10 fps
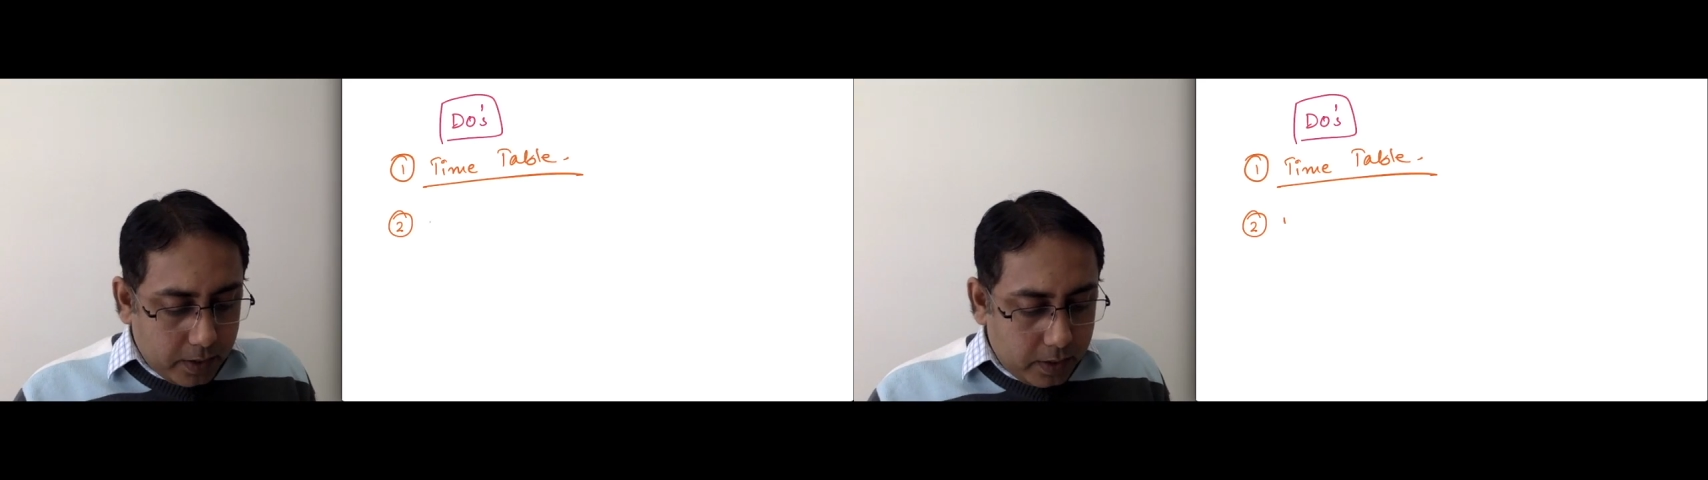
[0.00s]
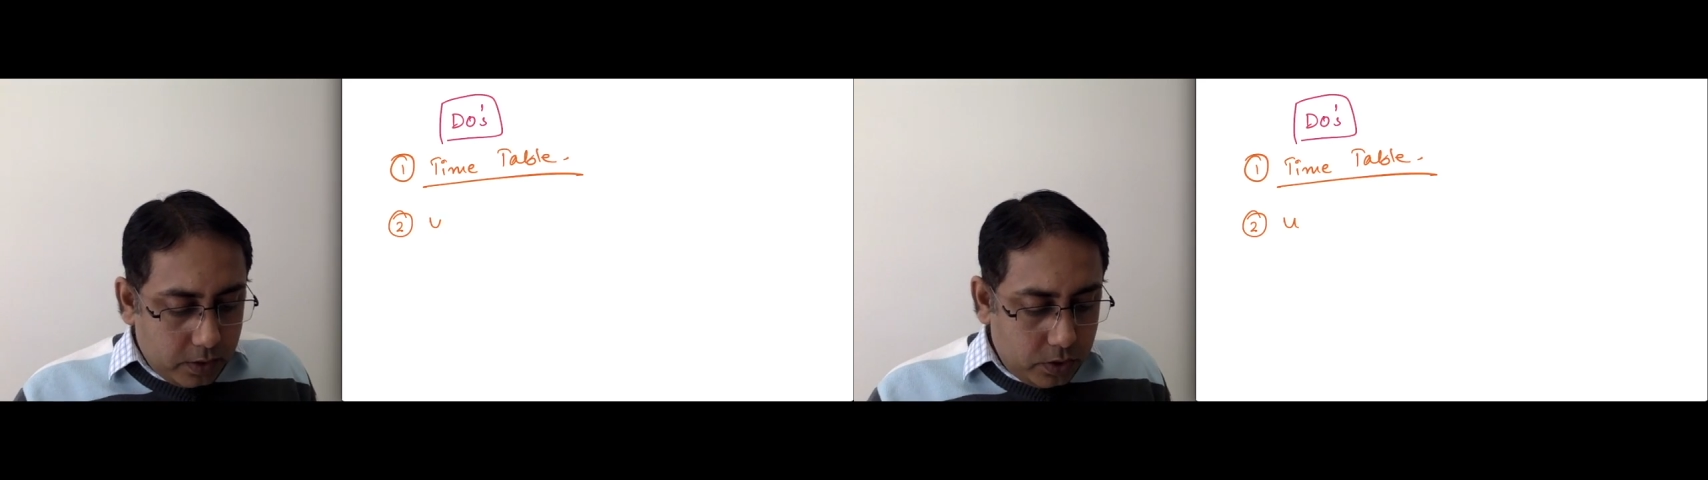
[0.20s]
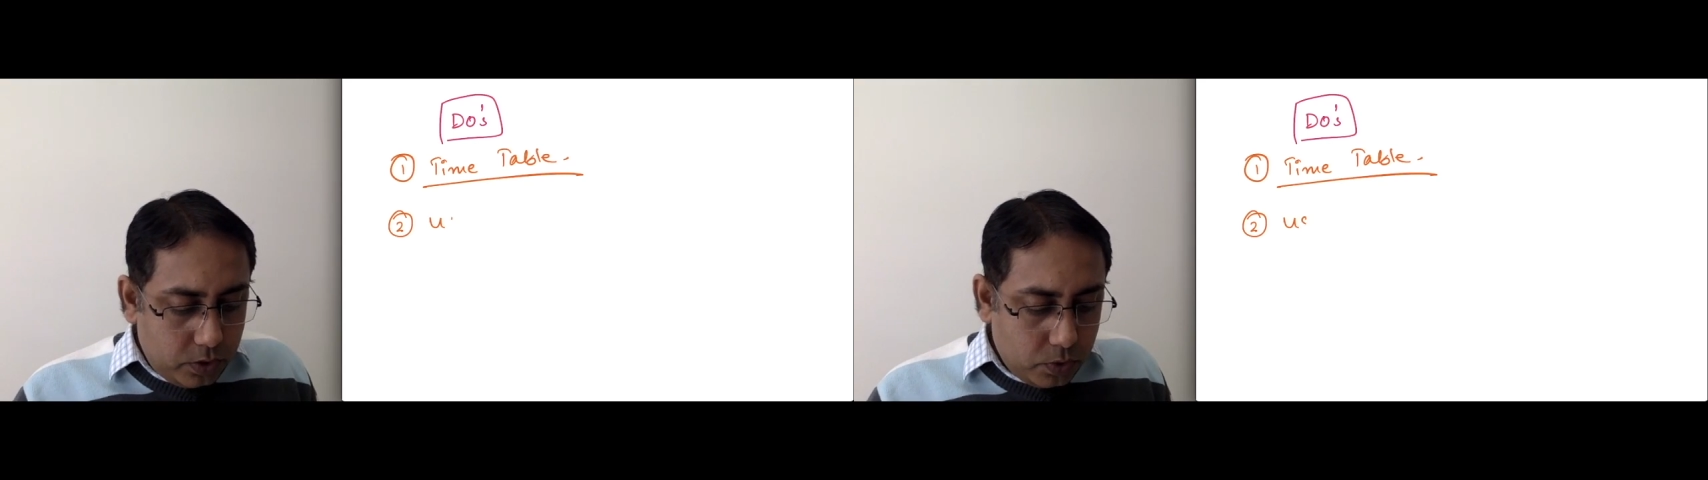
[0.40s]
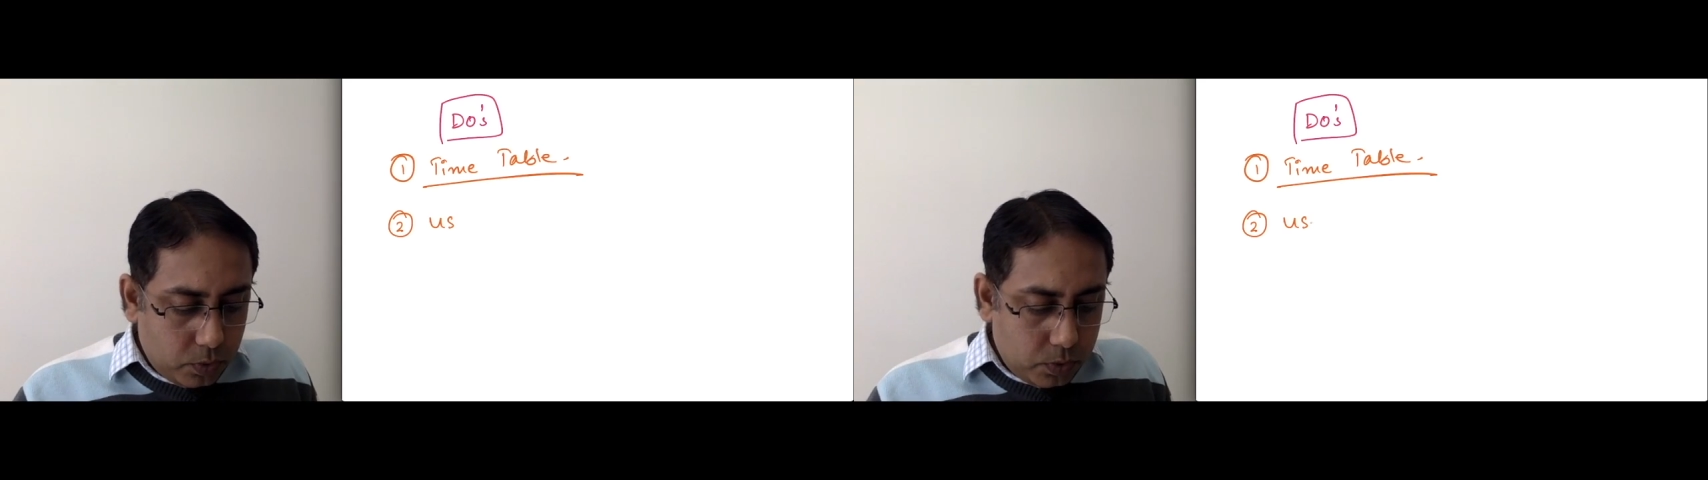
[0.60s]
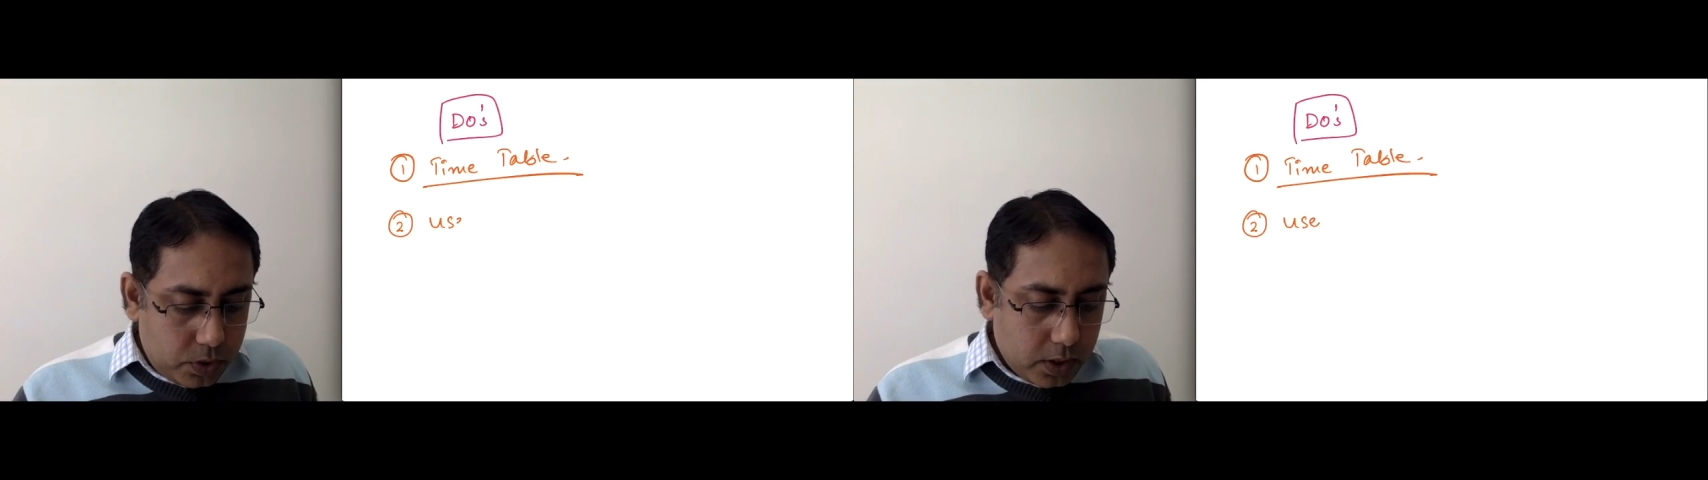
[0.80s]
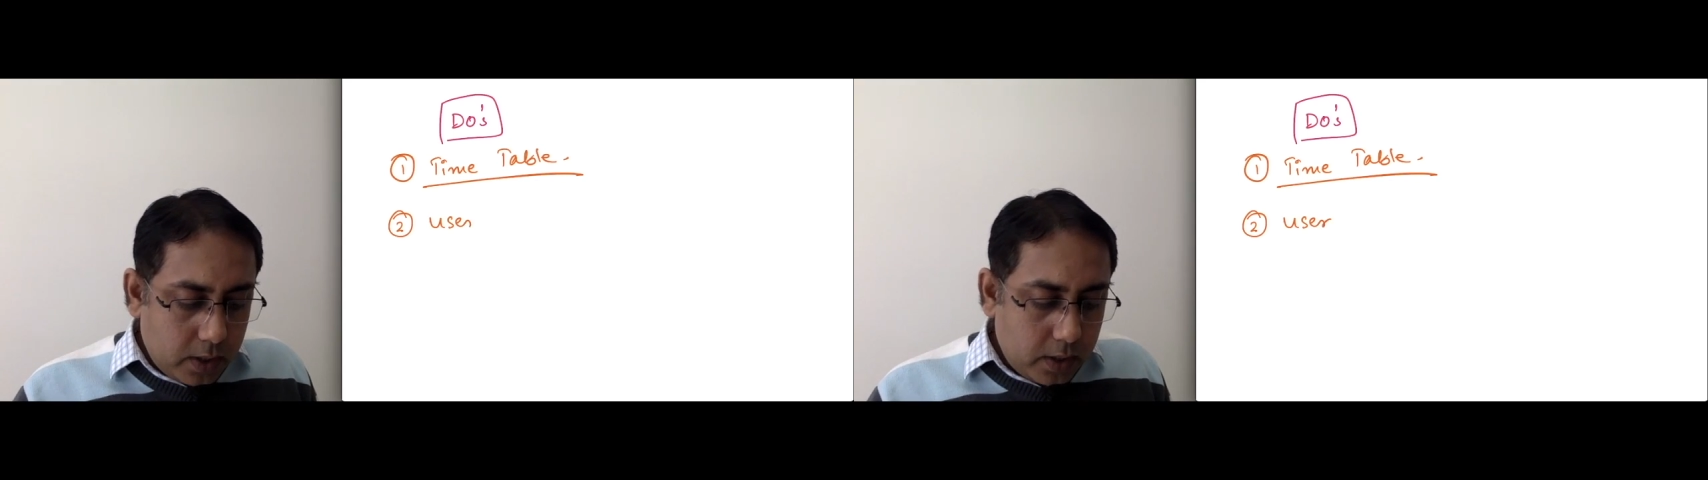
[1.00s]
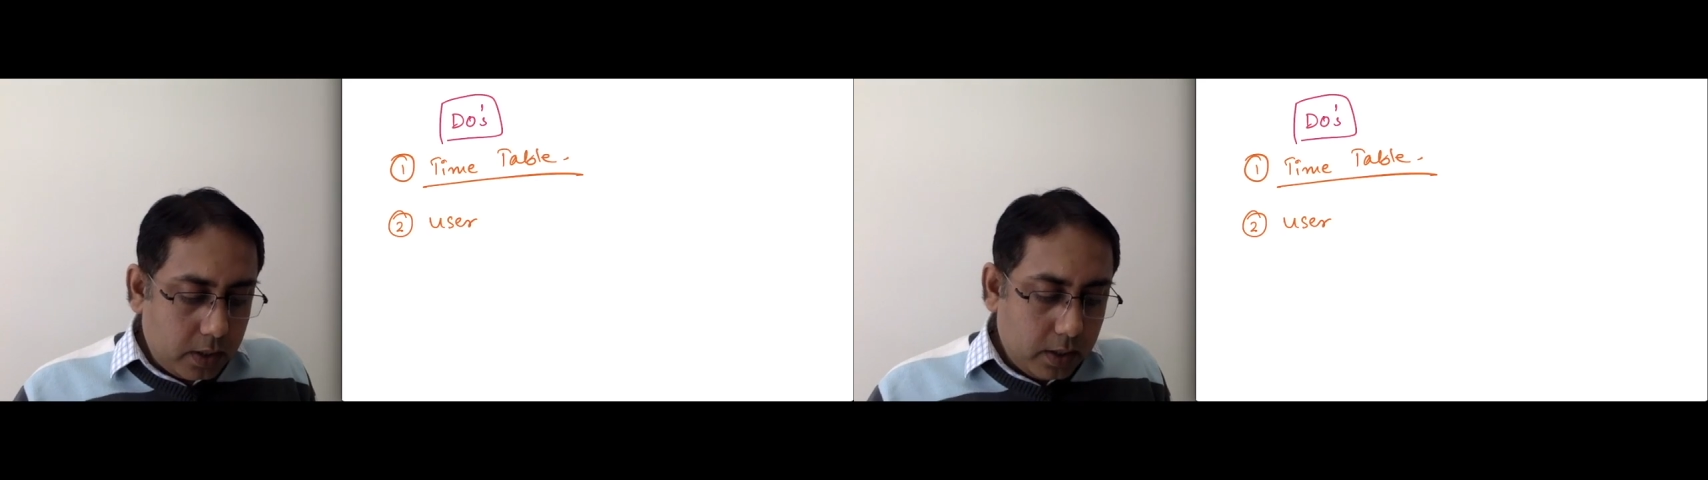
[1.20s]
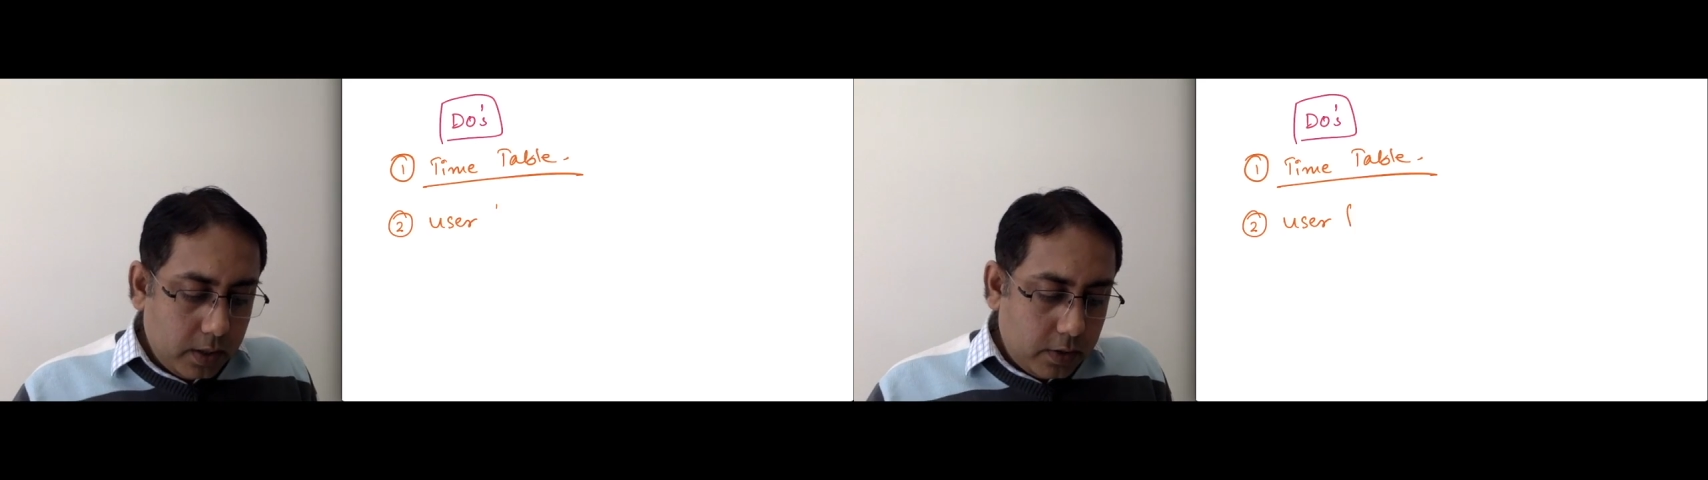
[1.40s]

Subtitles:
User